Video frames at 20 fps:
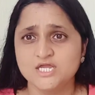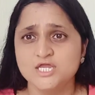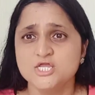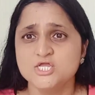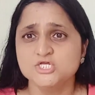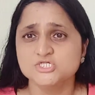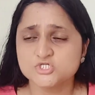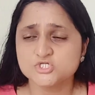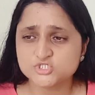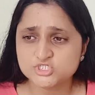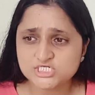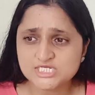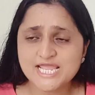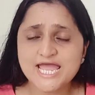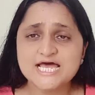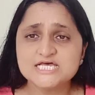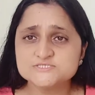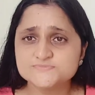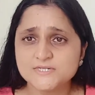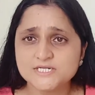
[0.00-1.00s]
So she
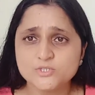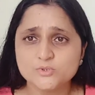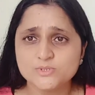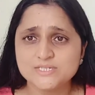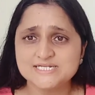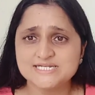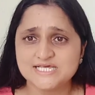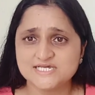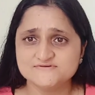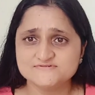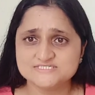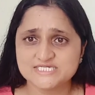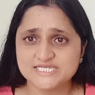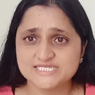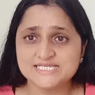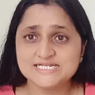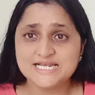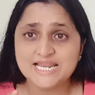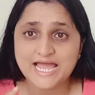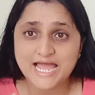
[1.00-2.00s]
has been doing life
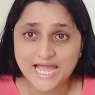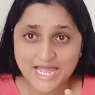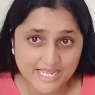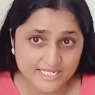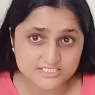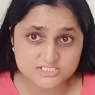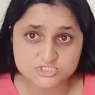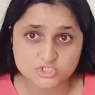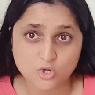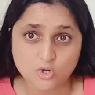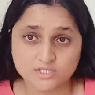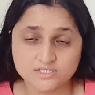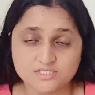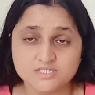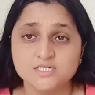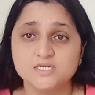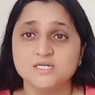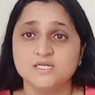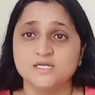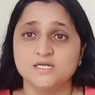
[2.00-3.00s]
cycle hands-on
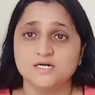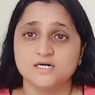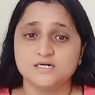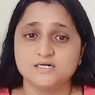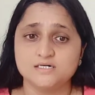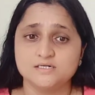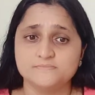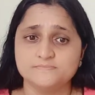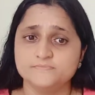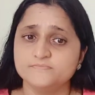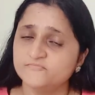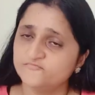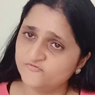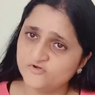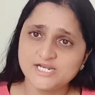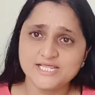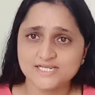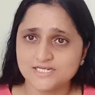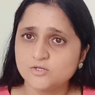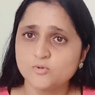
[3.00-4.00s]
for
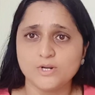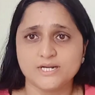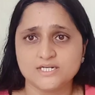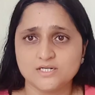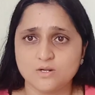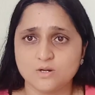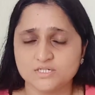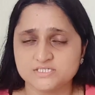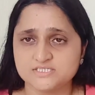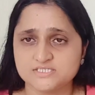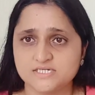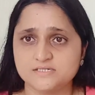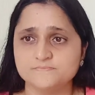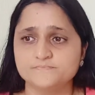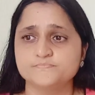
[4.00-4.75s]
like quite a long time.